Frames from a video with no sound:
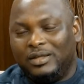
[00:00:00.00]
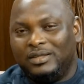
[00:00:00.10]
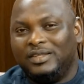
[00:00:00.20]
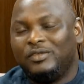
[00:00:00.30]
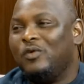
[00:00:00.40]

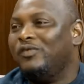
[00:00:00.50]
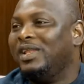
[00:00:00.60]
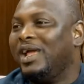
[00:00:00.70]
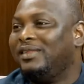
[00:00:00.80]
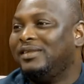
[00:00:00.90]
this
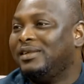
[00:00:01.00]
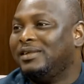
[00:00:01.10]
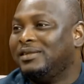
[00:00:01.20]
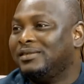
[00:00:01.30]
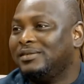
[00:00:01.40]

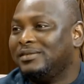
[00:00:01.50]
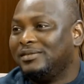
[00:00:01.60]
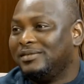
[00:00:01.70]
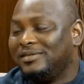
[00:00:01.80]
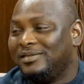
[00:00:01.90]
COVID-19
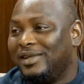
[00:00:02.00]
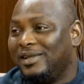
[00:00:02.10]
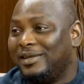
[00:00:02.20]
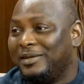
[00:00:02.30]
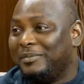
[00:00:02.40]

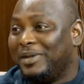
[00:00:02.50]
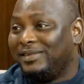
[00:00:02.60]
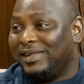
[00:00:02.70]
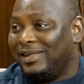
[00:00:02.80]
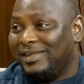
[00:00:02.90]
uh,
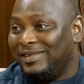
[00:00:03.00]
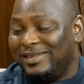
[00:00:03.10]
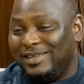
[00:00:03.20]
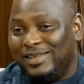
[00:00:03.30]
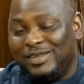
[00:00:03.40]
matter.
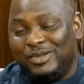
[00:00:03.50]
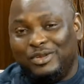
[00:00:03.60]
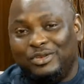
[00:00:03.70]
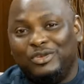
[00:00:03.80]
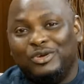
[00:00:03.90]

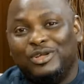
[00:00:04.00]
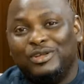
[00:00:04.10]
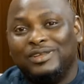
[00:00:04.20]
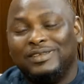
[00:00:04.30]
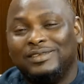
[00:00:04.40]

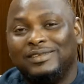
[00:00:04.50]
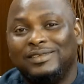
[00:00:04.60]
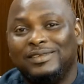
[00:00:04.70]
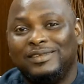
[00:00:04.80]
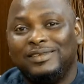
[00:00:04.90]
Don't,
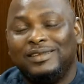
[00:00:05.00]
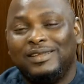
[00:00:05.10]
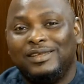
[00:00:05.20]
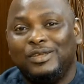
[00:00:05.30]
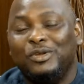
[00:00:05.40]

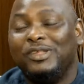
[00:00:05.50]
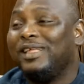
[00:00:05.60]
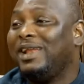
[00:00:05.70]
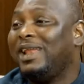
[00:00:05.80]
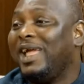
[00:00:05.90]
you know, it
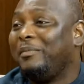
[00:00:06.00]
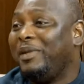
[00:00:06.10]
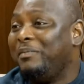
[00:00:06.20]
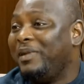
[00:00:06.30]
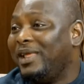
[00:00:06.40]
started like
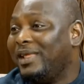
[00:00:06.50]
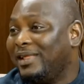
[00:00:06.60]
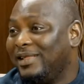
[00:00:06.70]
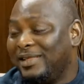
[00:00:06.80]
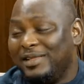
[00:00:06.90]
play, play.
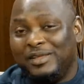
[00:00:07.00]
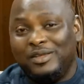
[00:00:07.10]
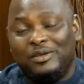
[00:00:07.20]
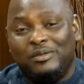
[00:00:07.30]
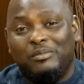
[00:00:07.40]
Yes, sir.
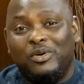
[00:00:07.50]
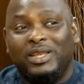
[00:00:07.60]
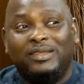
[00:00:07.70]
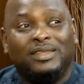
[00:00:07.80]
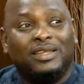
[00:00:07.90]
But
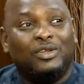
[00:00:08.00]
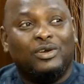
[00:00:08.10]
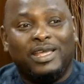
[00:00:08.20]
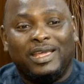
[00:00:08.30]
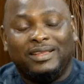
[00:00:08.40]
the thing
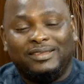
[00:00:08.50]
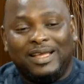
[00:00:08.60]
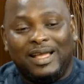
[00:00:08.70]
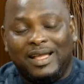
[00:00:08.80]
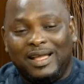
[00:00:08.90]
don't
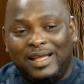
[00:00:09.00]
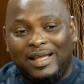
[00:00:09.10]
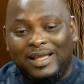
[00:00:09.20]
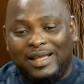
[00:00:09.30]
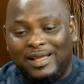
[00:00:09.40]

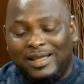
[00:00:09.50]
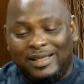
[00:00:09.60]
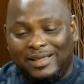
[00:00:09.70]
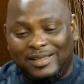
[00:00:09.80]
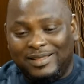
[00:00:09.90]
enter.
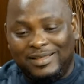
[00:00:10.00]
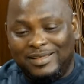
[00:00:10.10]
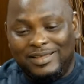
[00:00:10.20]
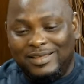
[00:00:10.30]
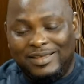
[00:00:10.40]
Sticky one.
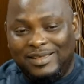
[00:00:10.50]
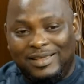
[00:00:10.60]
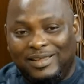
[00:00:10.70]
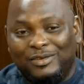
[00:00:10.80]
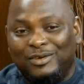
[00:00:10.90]

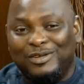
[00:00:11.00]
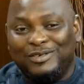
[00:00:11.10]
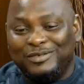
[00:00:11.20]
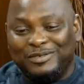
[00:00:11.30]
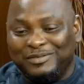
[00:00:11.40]
It
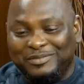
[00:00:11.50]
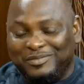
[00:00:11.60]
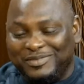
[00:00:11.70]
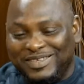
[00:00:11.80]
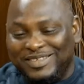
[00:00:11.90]
don't,
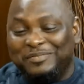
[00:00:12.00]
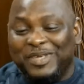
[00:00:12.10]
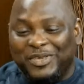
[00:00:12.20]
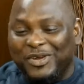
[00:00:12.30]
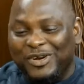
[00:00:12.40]
it's
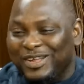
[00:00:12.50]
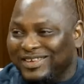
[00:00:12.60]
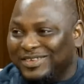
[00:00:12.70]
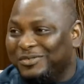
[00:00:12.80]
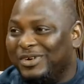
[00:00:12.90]

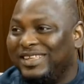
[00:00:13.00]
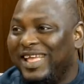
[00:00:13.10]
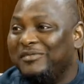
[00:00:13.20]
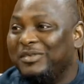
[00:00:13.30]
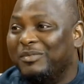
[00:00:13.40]
beyond what
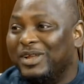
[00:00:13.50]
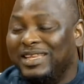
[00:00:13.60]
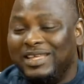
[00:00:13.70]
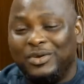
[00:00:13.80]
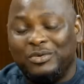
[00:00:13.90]

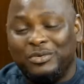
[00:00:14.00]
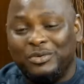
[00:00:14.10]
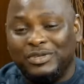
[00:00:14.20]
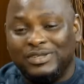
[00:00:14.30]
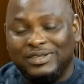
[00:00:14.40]
everybody could